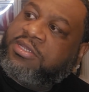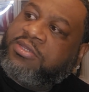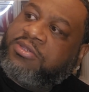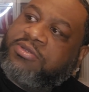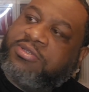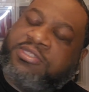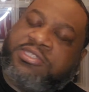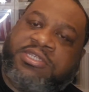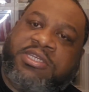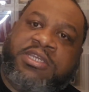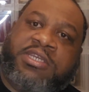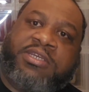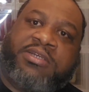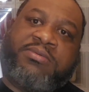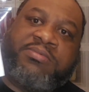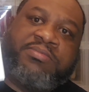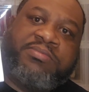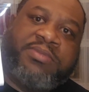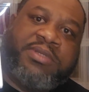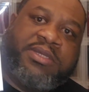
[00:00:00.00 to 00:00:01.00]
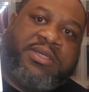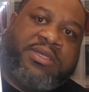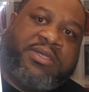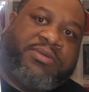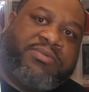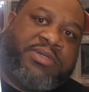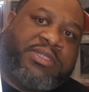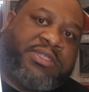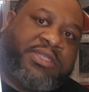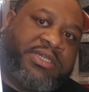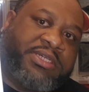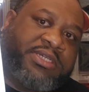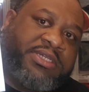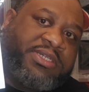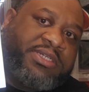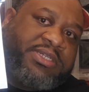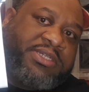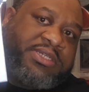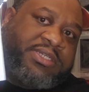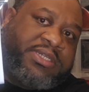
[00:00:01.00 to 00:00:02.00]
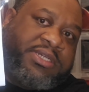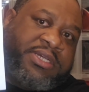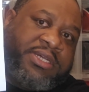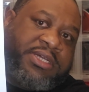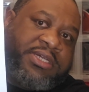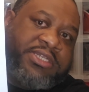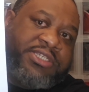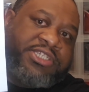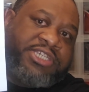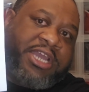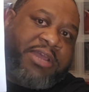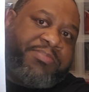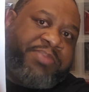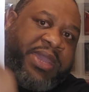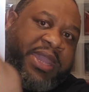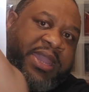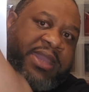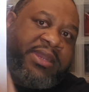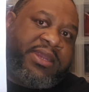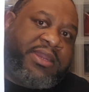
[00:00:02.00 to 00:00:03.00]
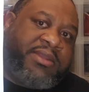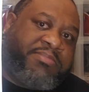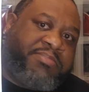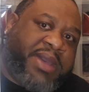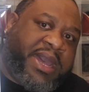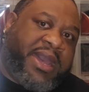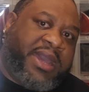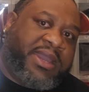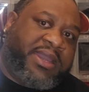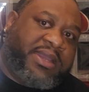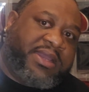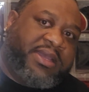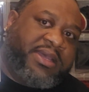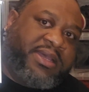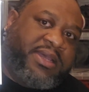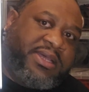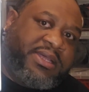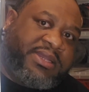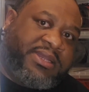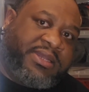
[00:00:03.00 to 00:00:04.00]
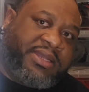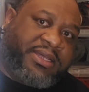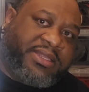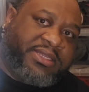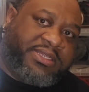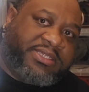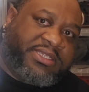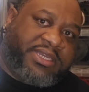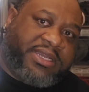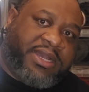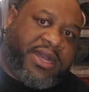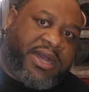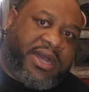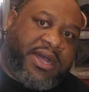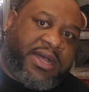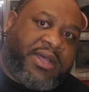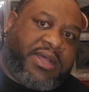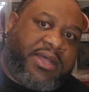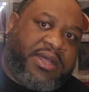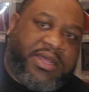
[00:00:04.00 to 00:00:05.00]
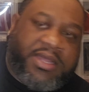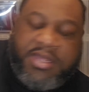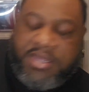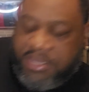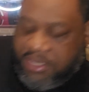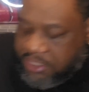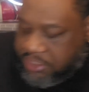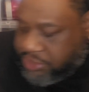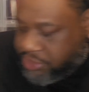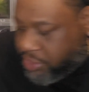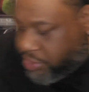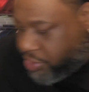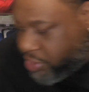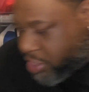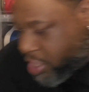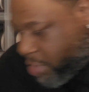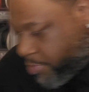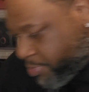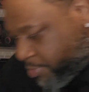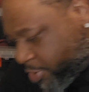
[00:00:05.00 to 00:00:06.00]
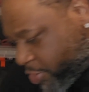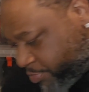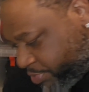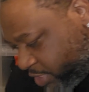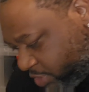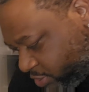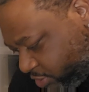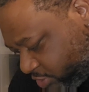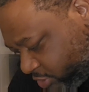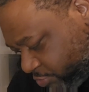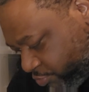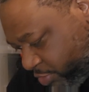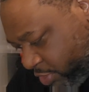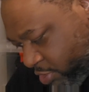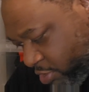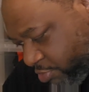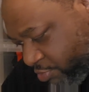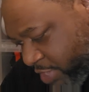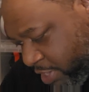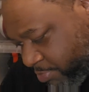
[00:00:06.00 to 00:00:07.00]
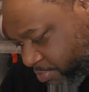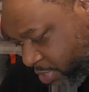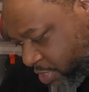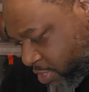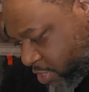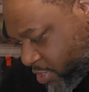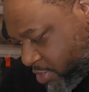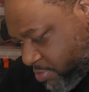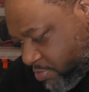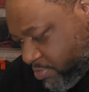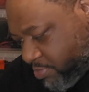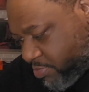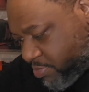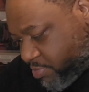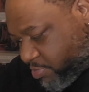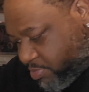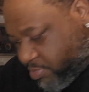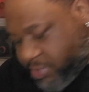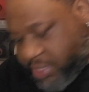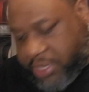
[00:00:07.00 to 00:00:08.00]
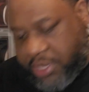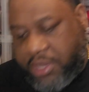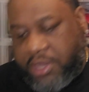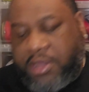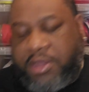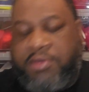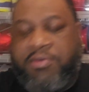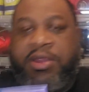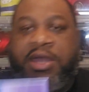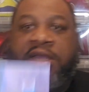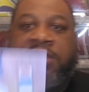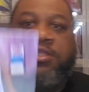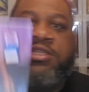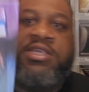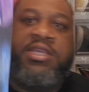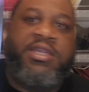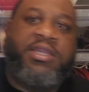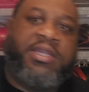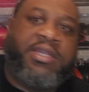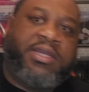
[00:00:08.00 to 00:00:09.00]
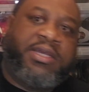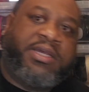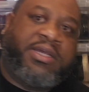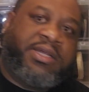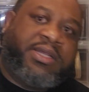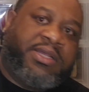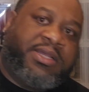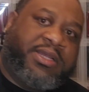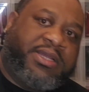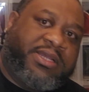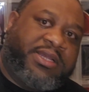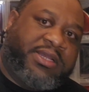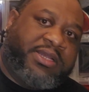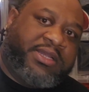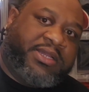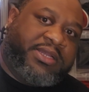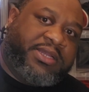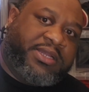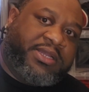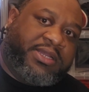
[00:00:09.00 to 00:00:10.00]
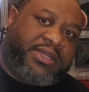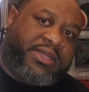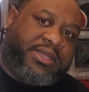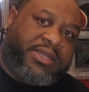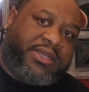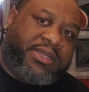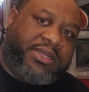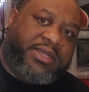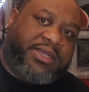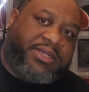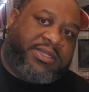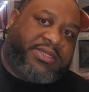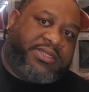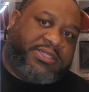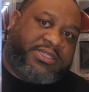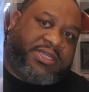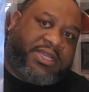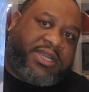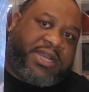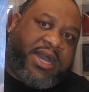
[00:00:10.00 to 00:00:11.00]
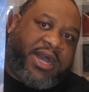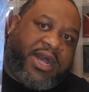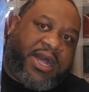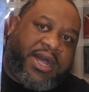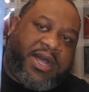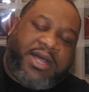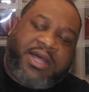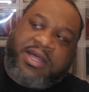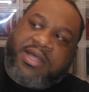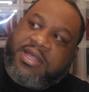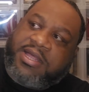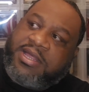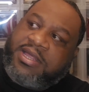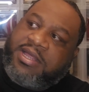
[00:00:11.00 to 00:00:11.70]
You can see him with the champagne in the back. Another cigar. Show you a couple more pictures and we're going to wrap it up. Right here. Cigar.